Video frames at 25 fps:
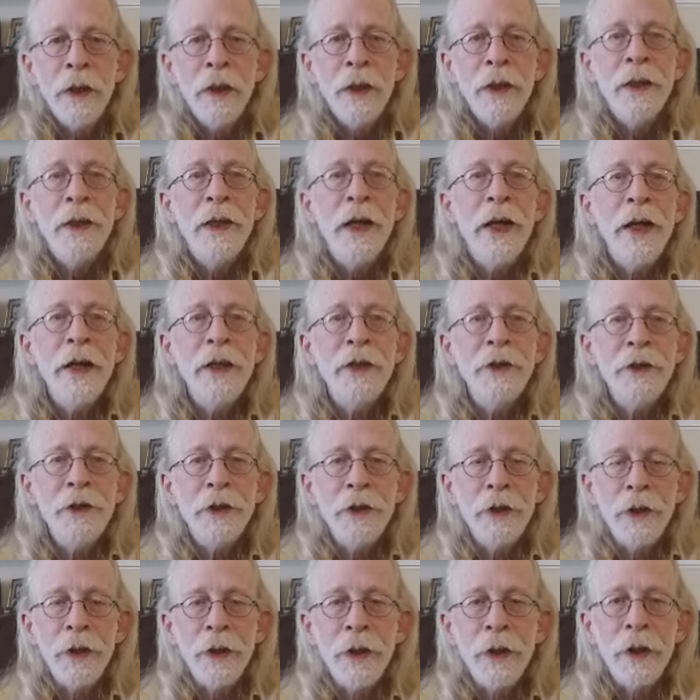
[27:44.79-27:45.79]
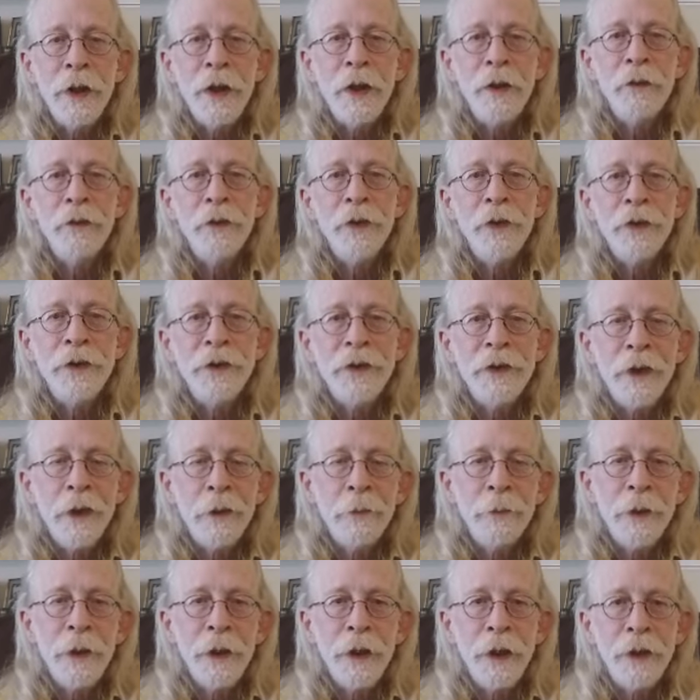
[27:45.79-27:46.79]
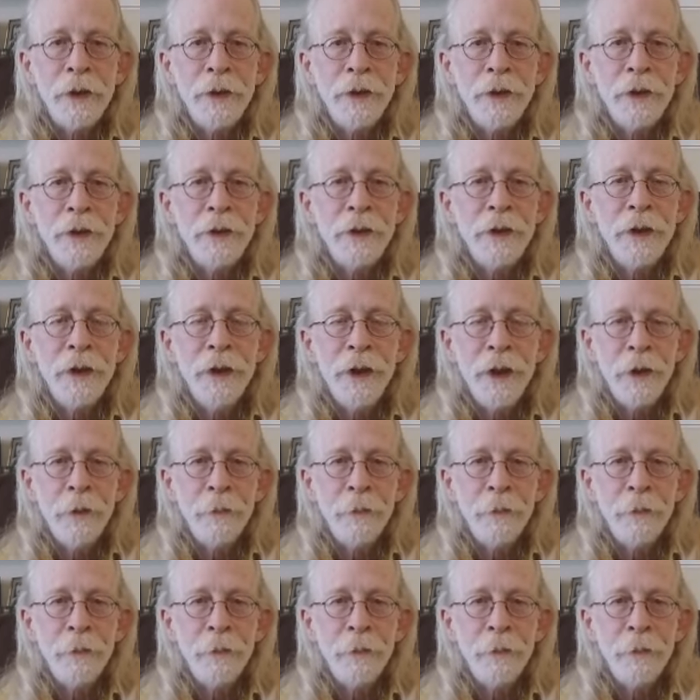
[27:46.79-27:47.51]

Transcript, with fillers: nature of the subconscious and